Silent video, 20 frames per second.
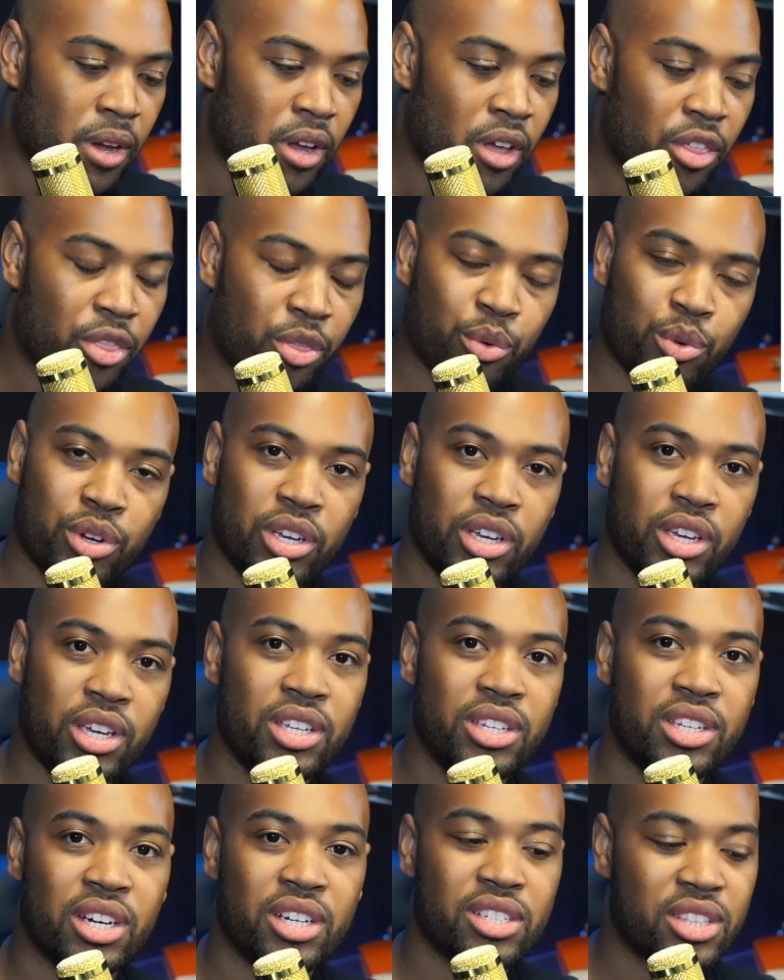3, he
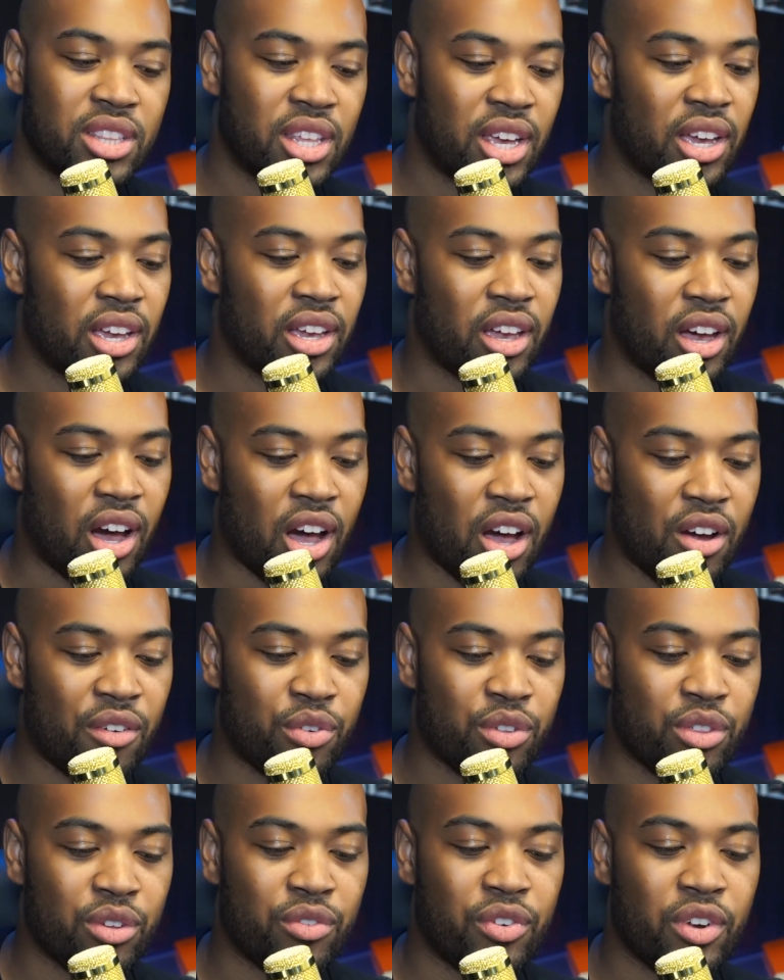does thank God for the
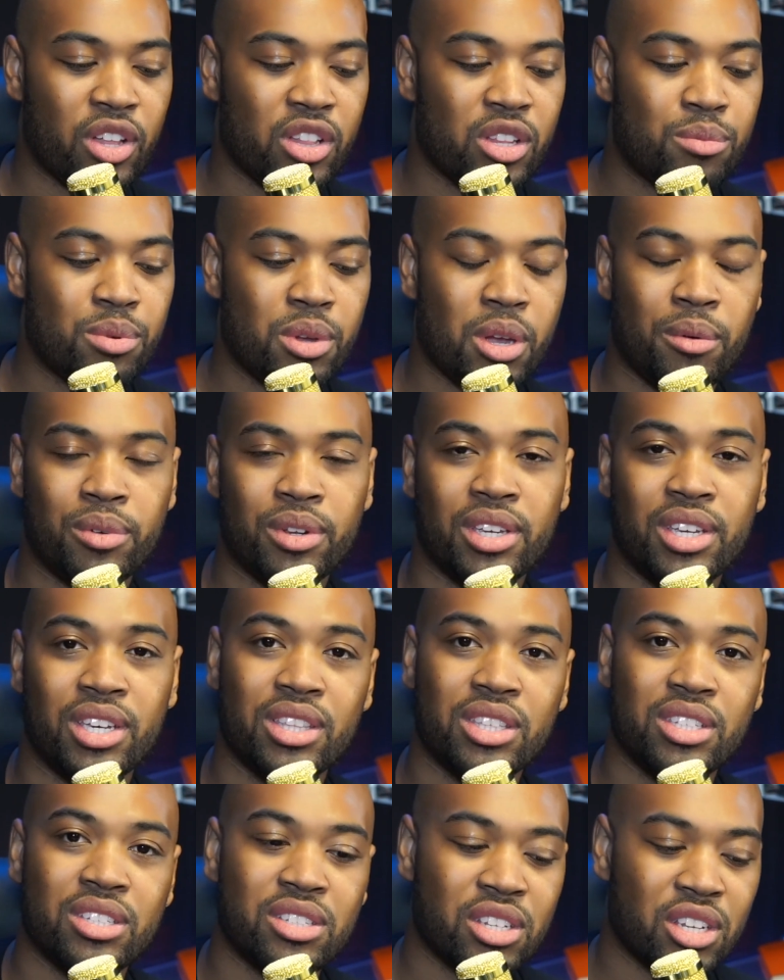family to be able to get the
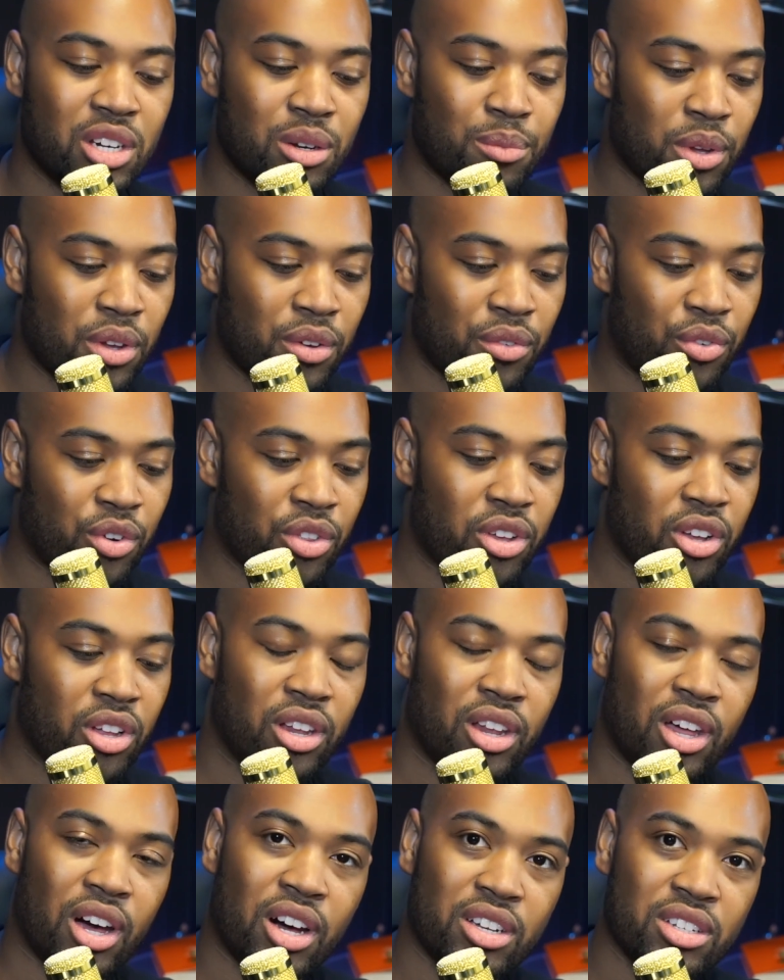settlement for their
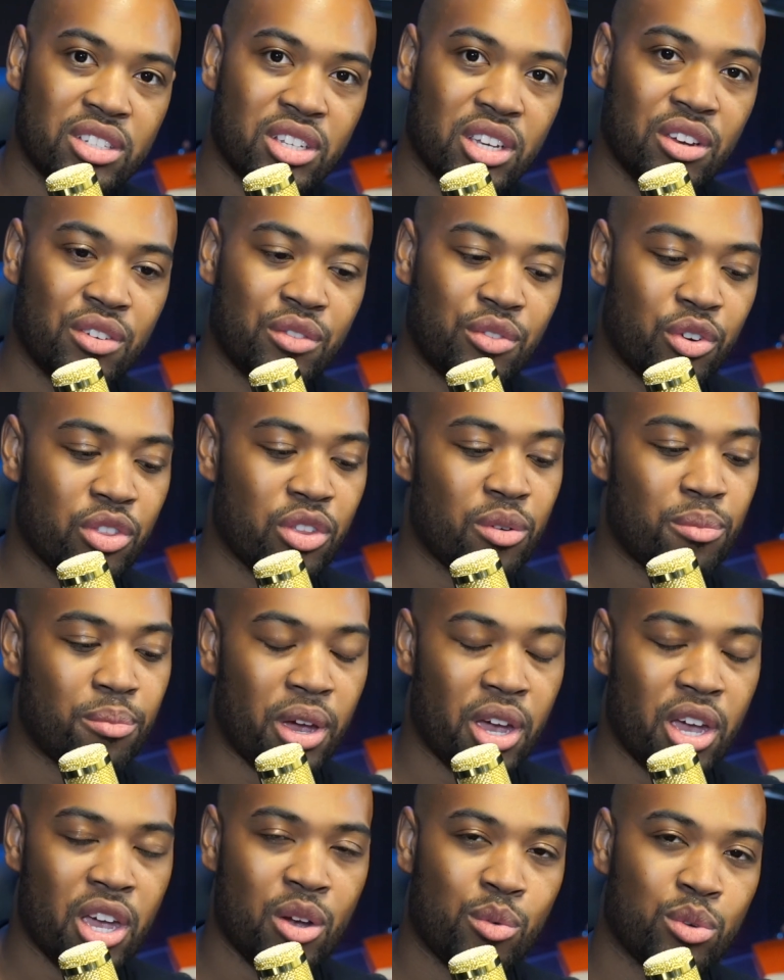loss and for their
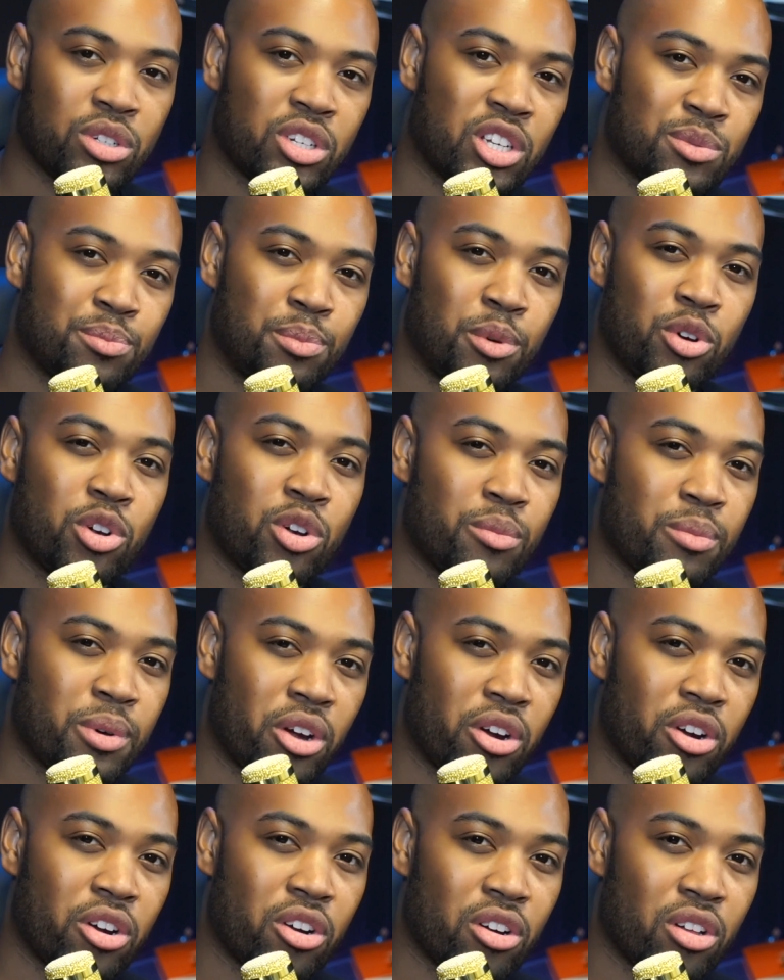pain, which I spoke about
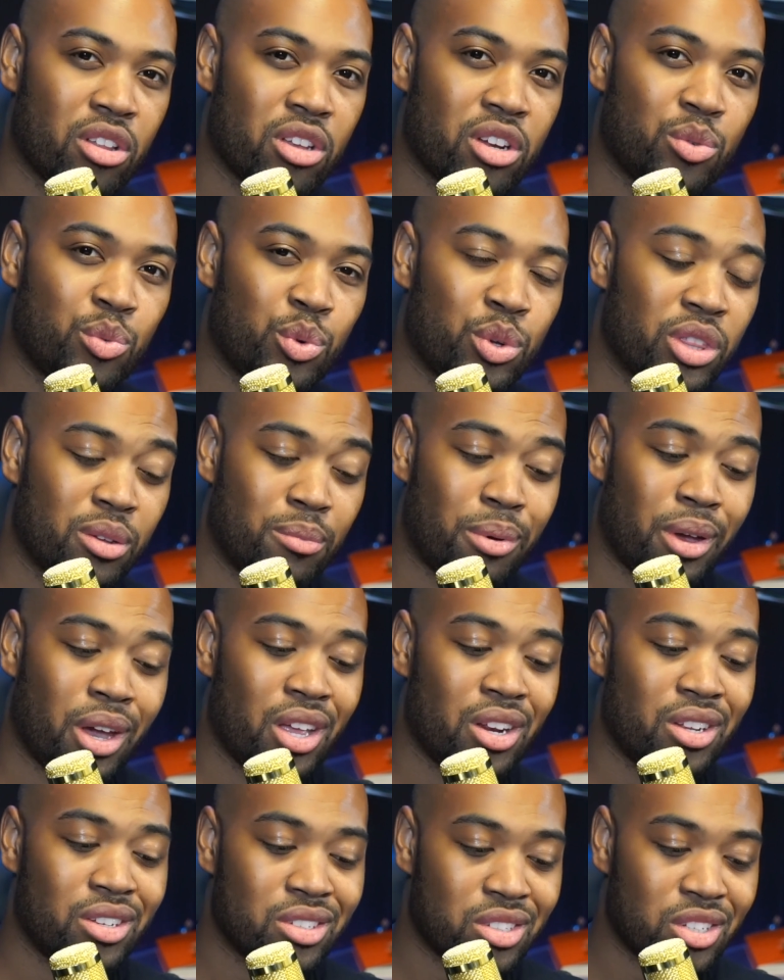earlier with the pain
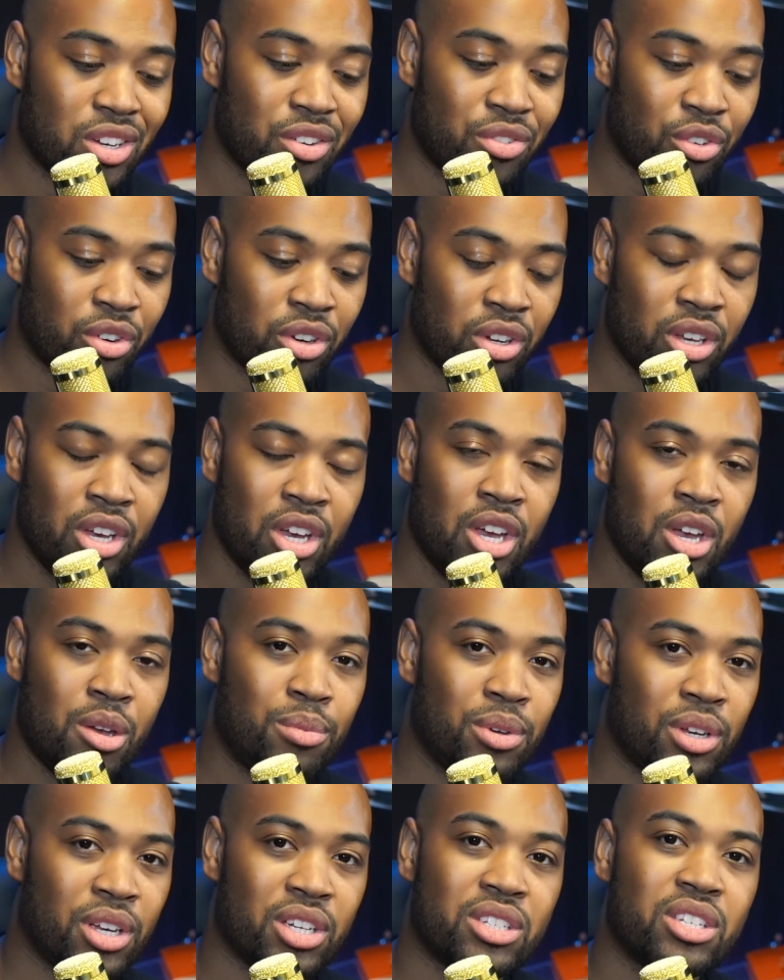and suffering,
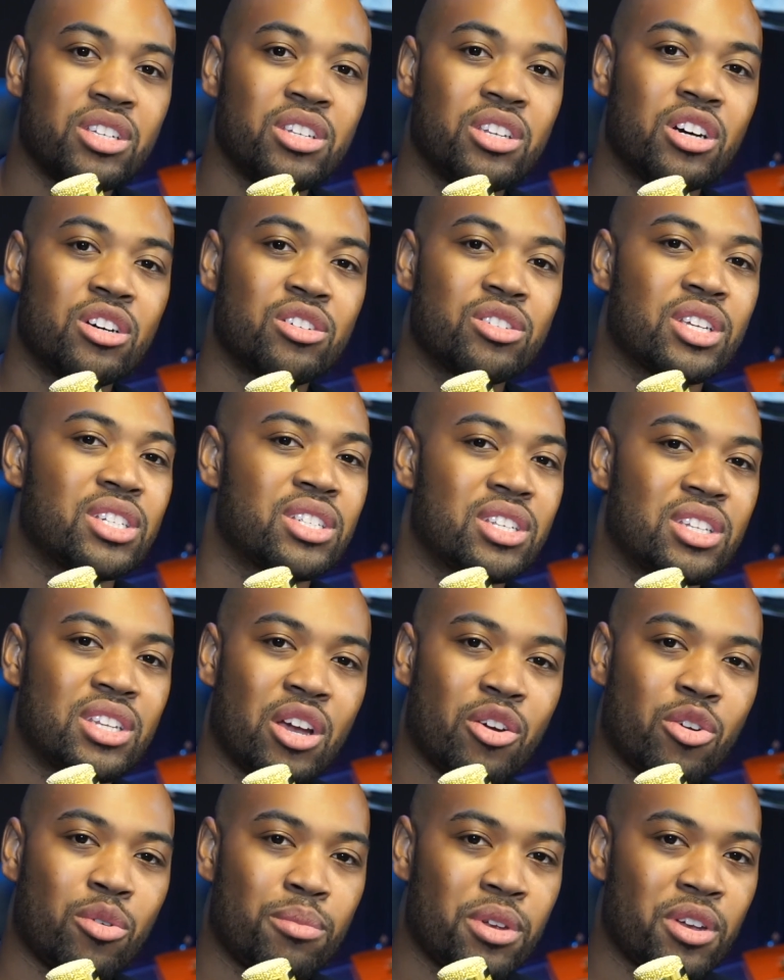because he knows that today
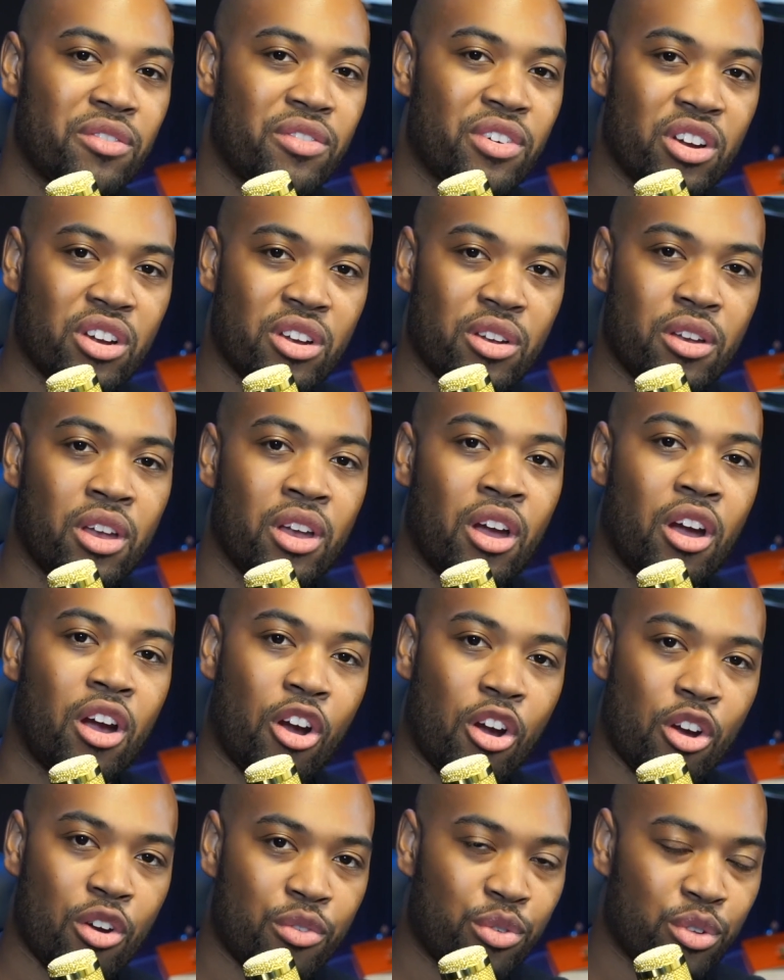would be a very
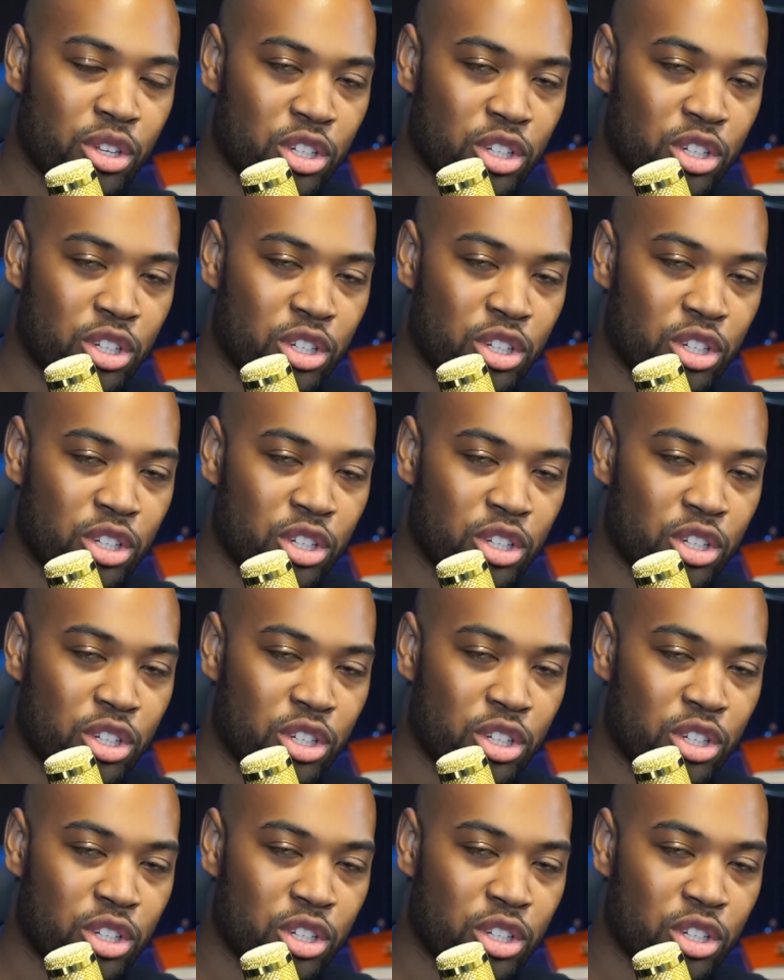hurtful and